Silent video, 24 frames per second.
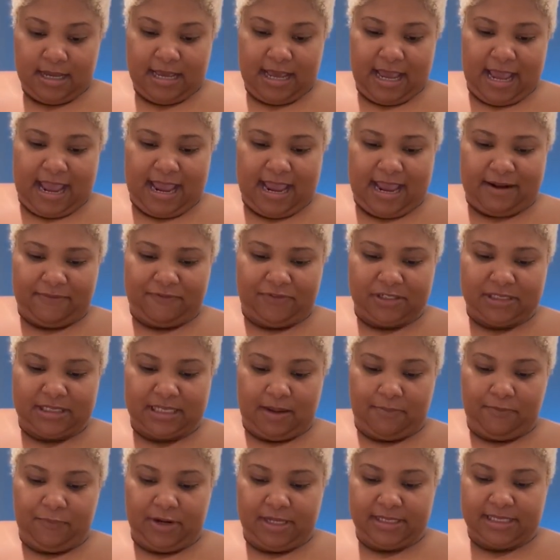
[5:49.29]
And for
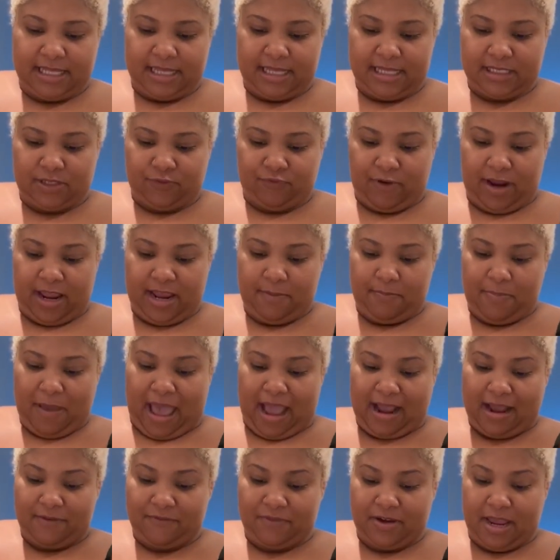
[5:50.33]
some reason, this red
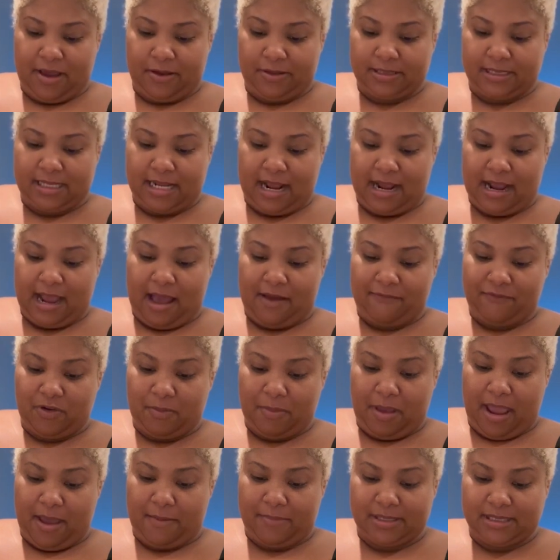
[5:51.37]
pack of nails that I got from
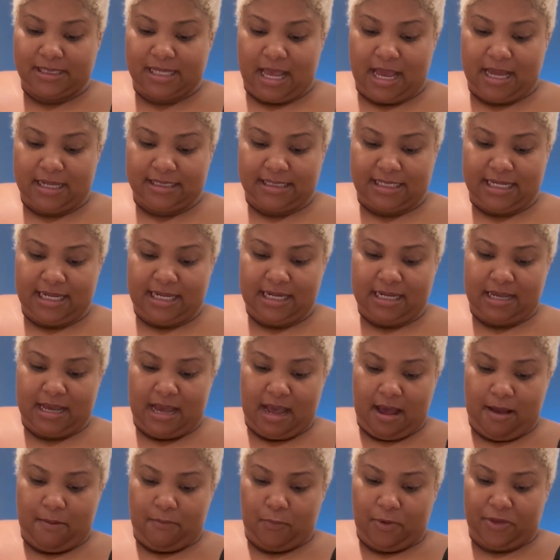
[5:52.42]
Amazon didn't
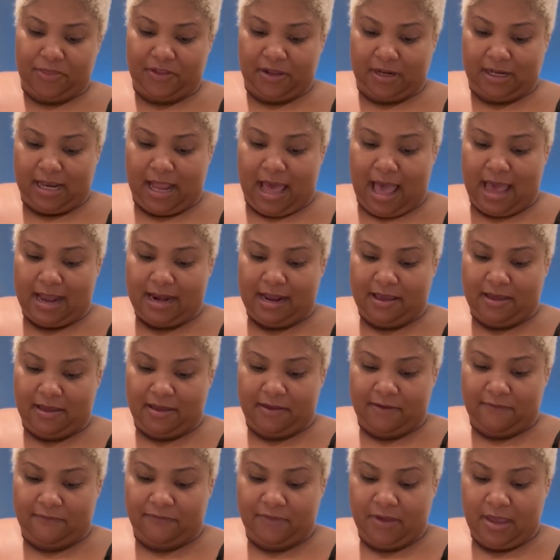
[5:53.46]
come with a lot
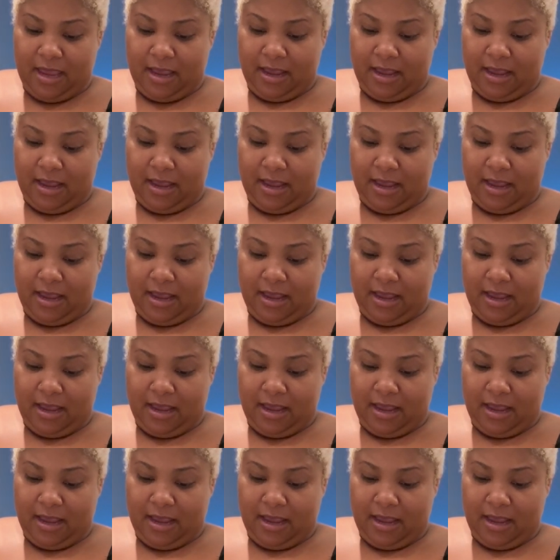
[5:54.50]
of